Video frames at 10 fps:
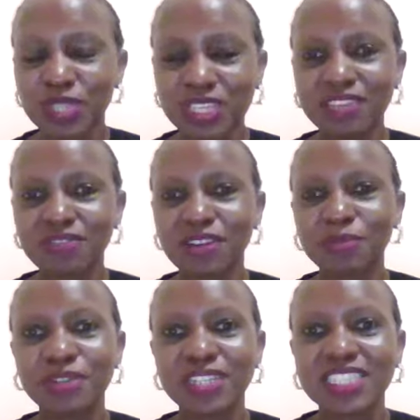we give
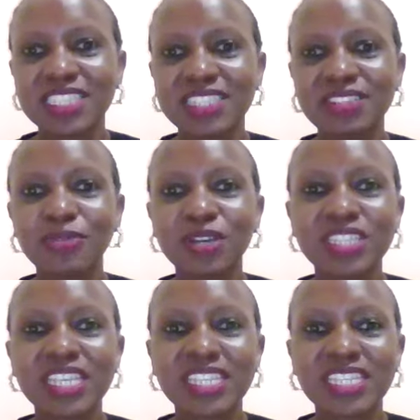our bodies
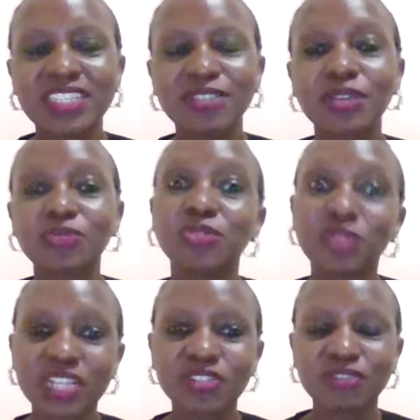what they need so that we
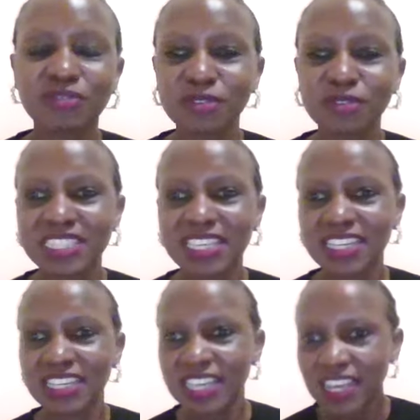don't actually fall
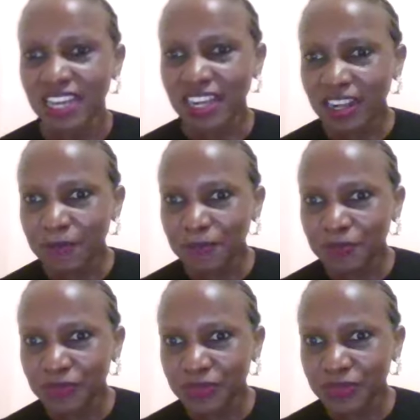sick.
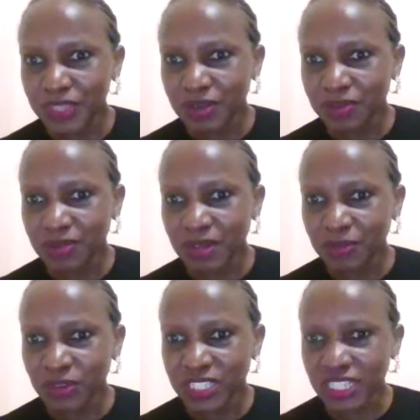
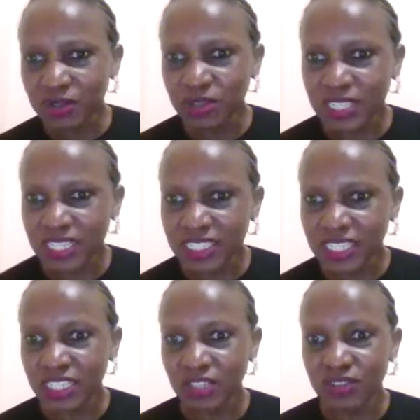Mogisha also says
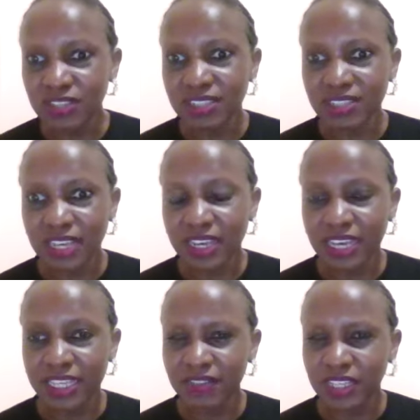that he uses
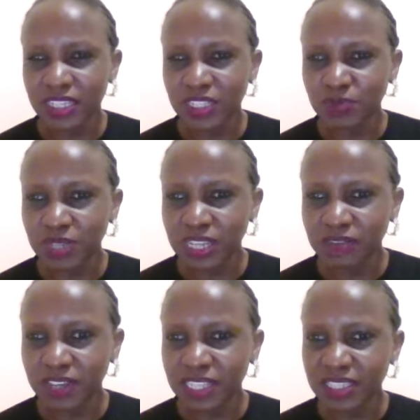that he's been
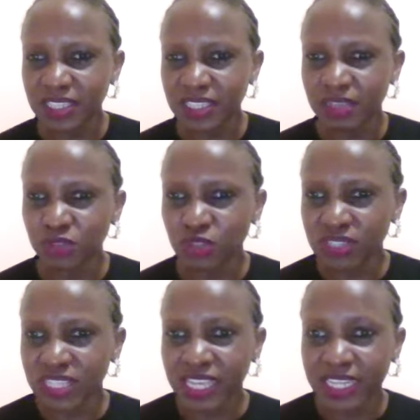advising them
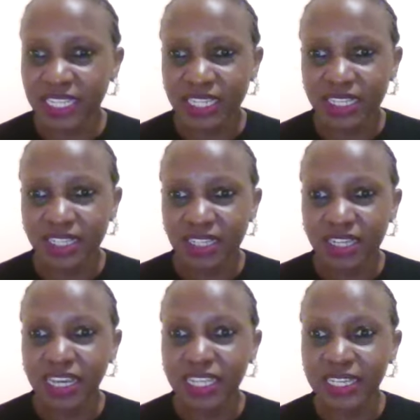to use garlic
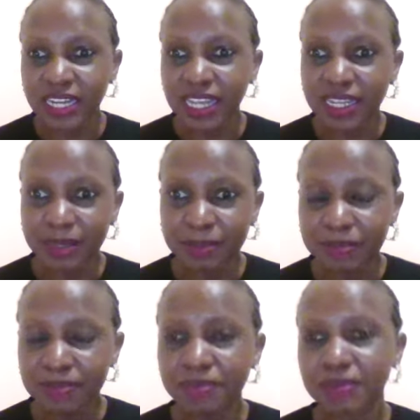
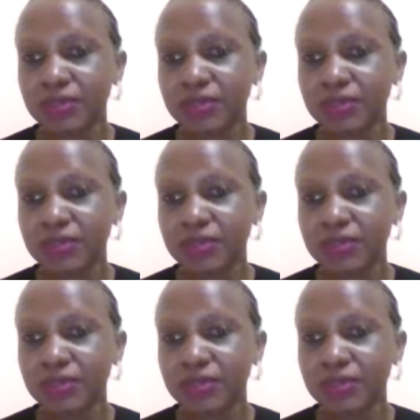allium.